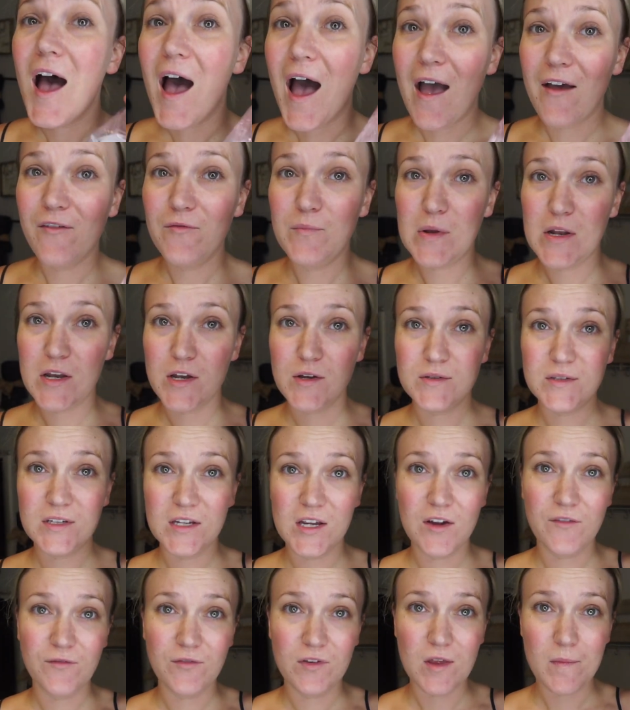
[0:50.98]
I've been using
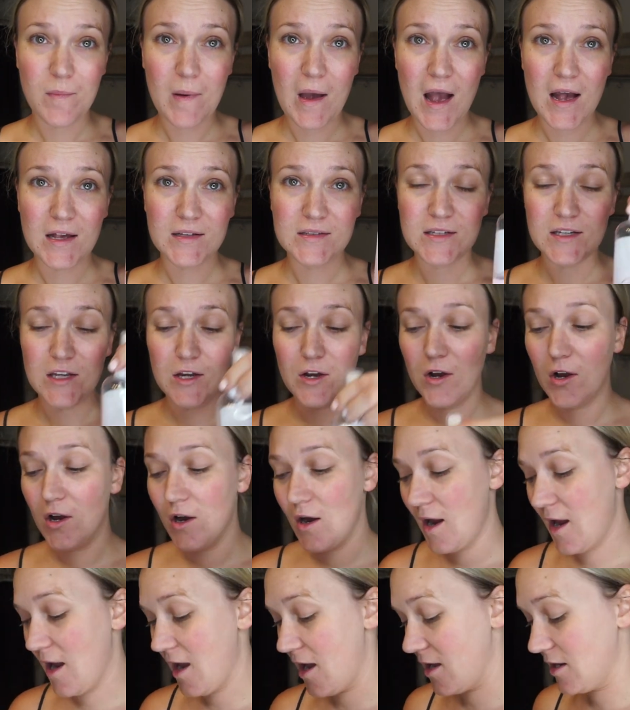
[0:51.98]
it for the past year
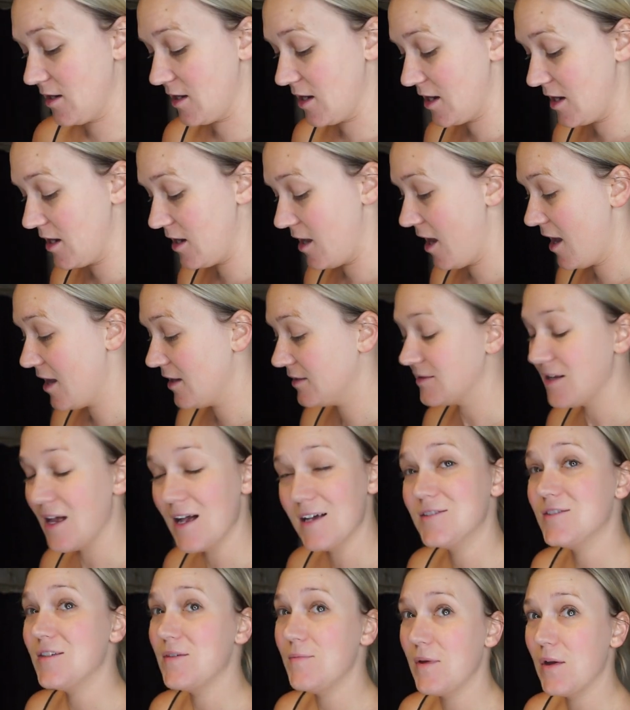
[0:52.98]
and it has
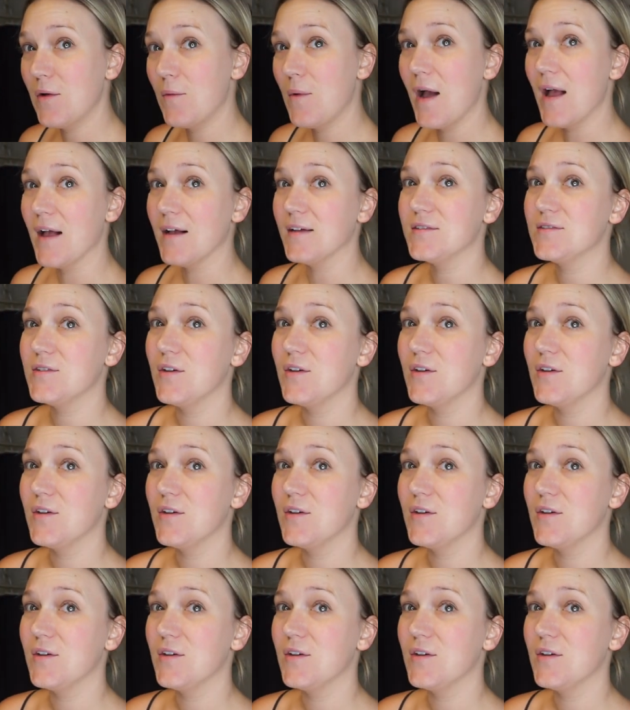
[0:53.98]
lasted me a while.